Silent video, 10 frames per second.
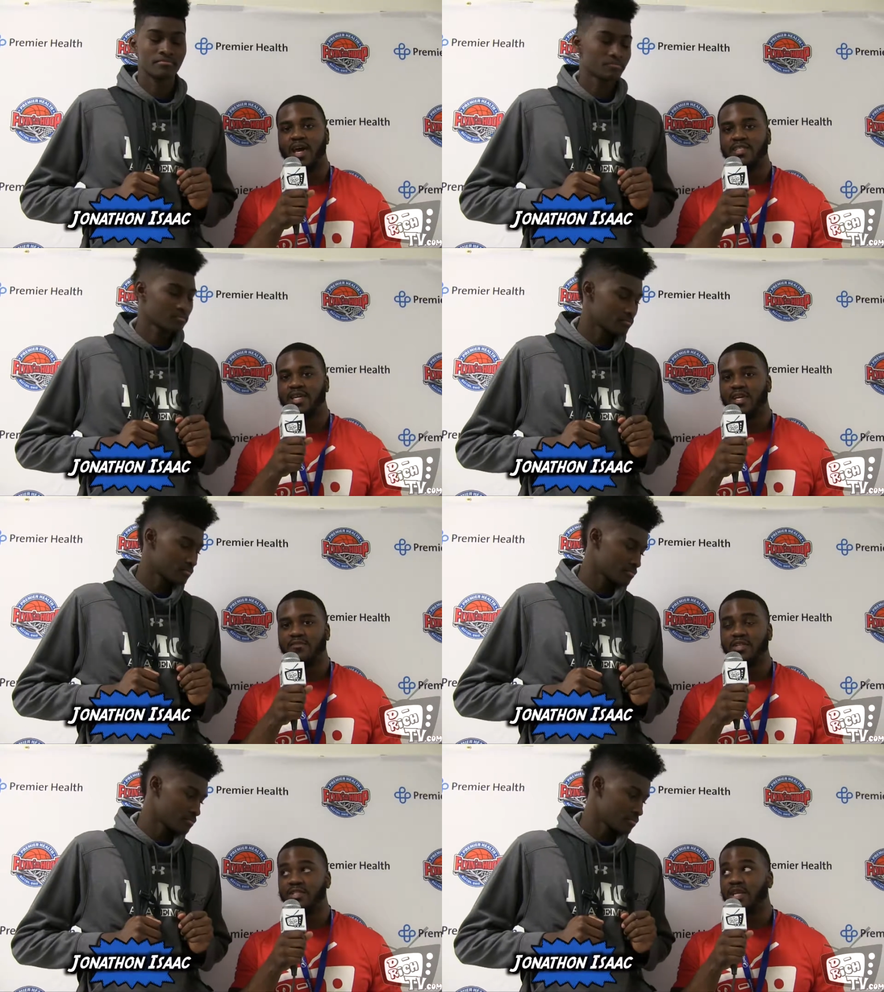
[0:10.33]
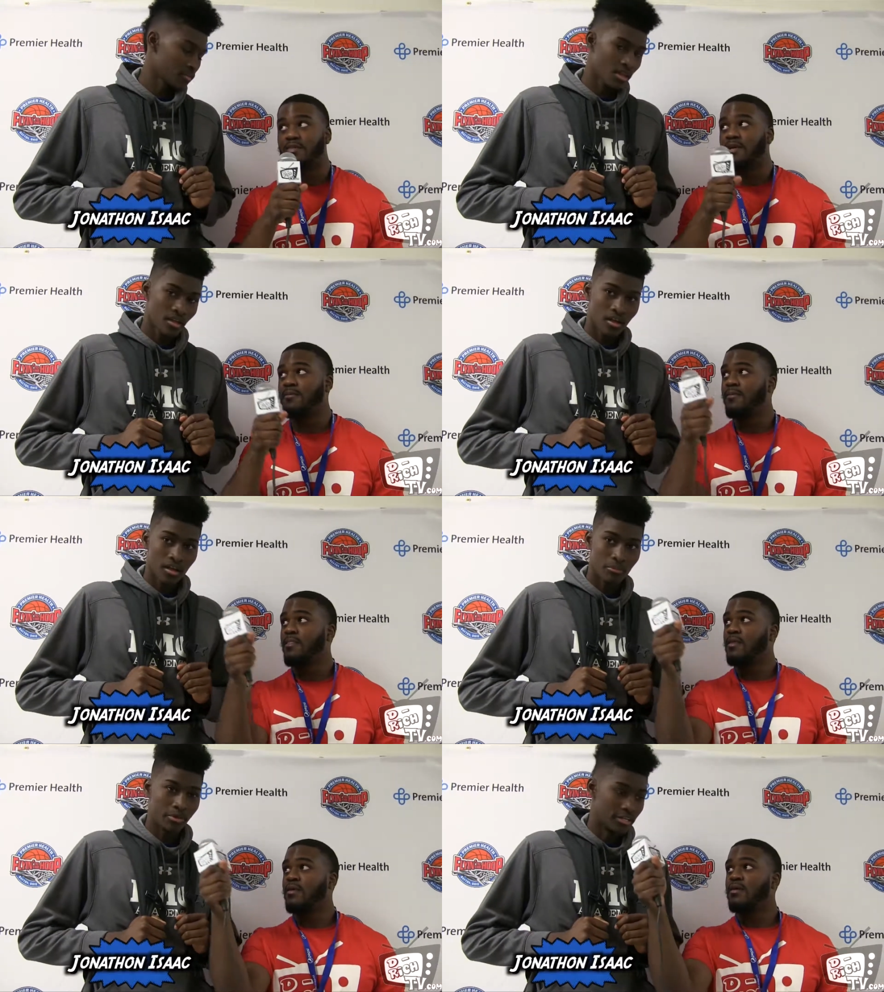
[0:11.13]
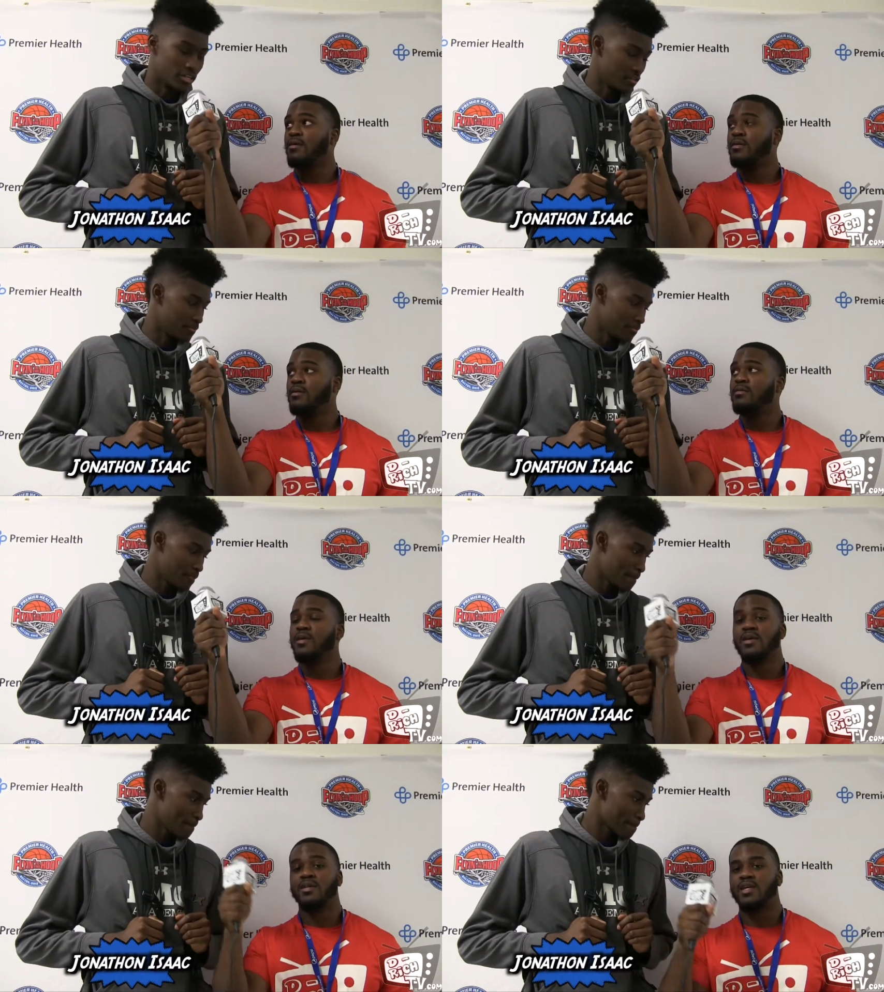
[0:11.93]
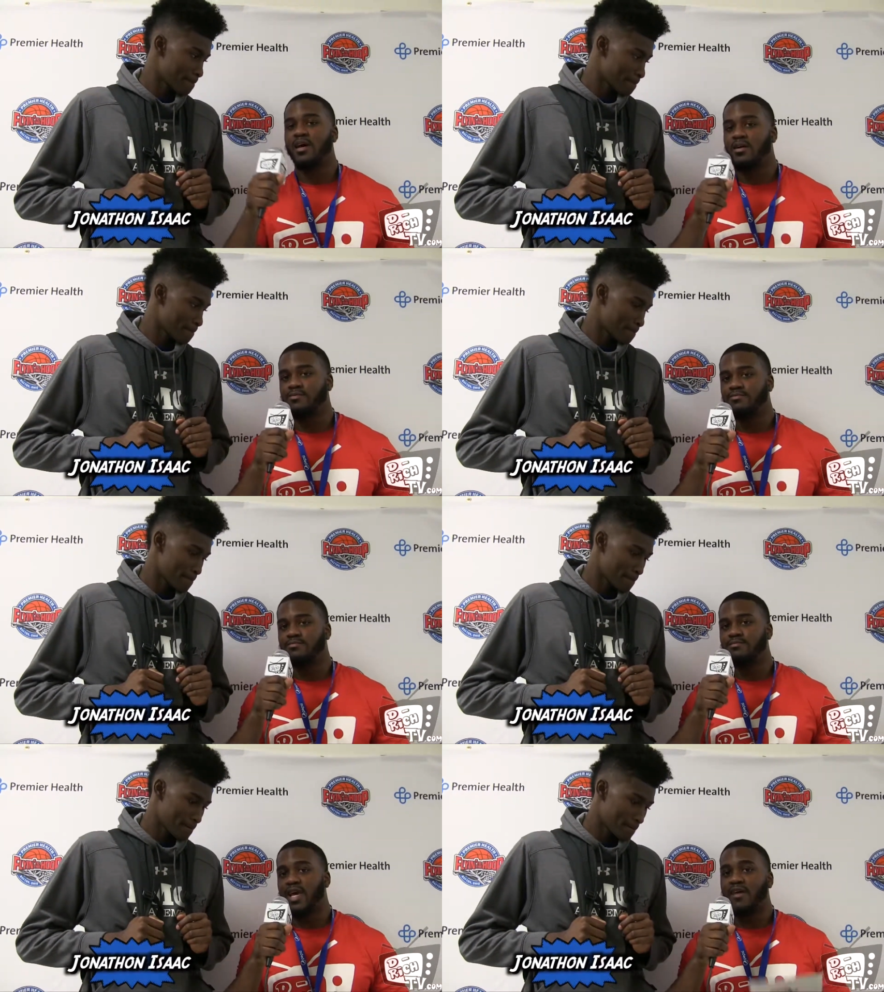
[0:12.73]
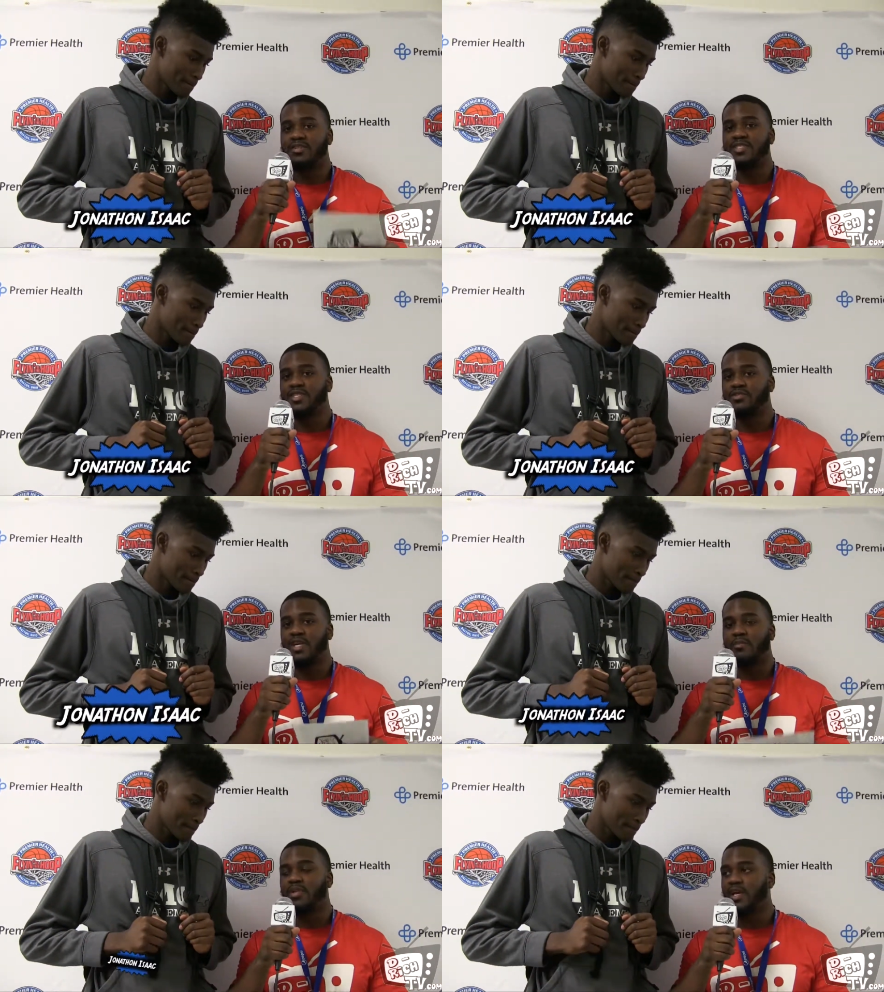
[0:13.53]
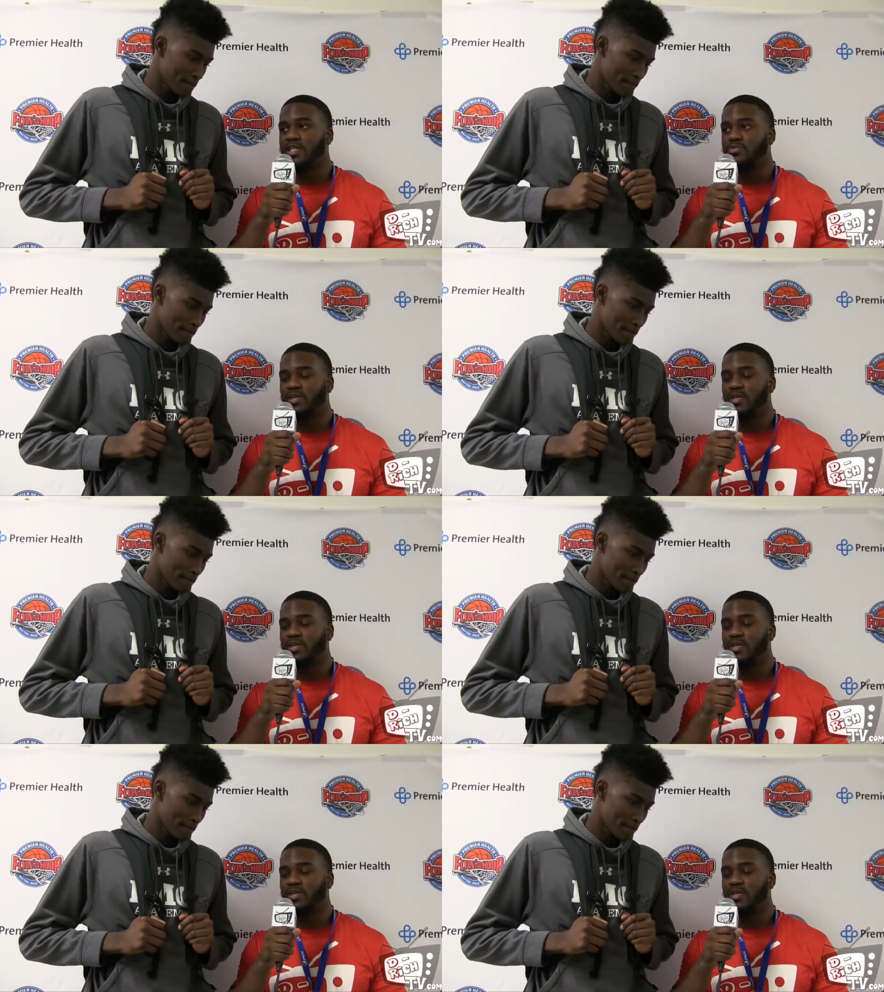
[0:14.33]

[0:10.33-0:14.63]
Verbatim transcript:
Speaker 1: Isaac. How you feeling today, man? Pretty good. Now, obviously, you're not playing this